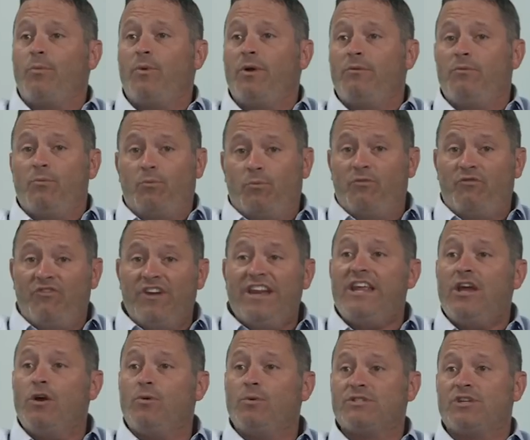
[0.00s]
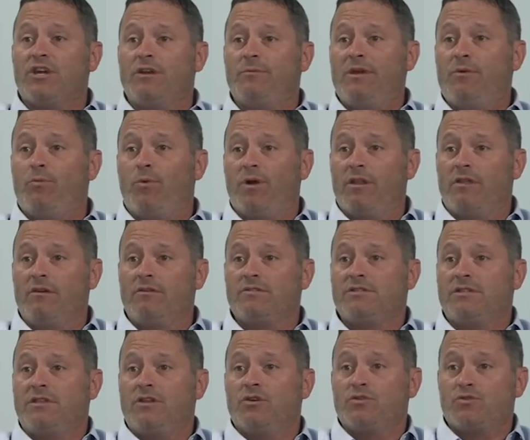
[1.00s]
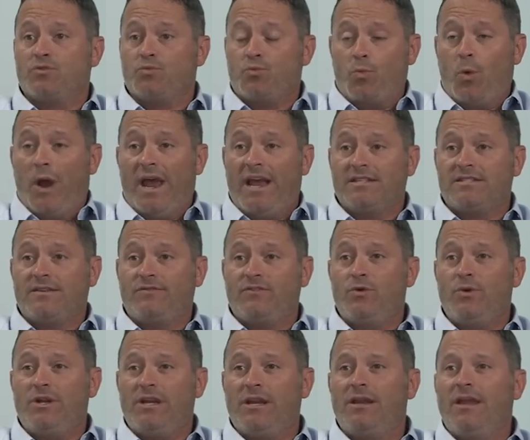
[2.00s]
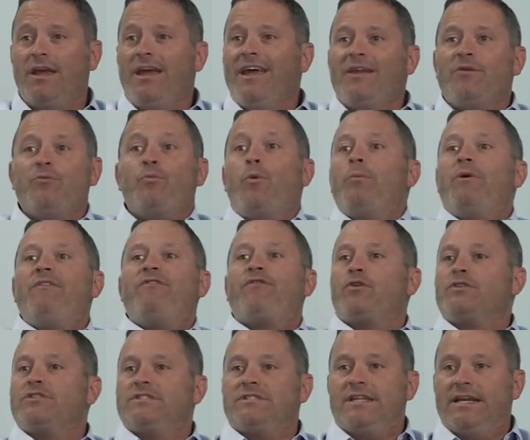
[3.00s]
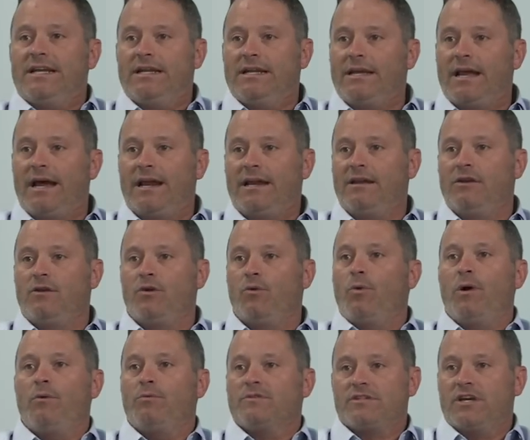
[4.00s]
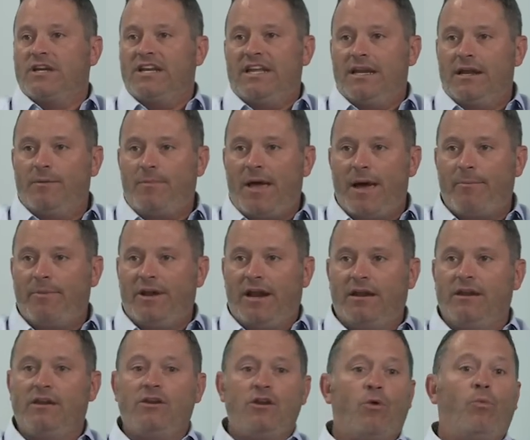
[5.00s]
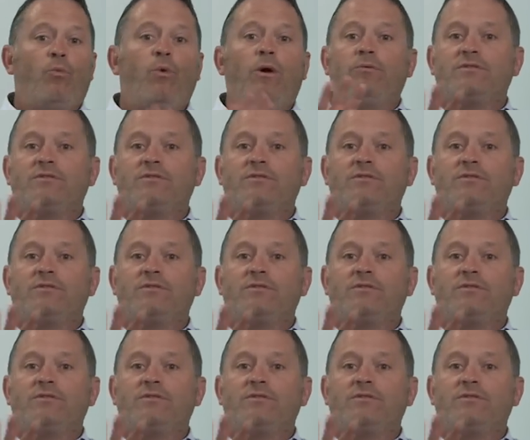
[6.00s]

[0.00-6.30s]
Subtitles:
but video was going to be one of those ways of doing it. When we first did it, I didn't know what was going to end up happening. I didn't know what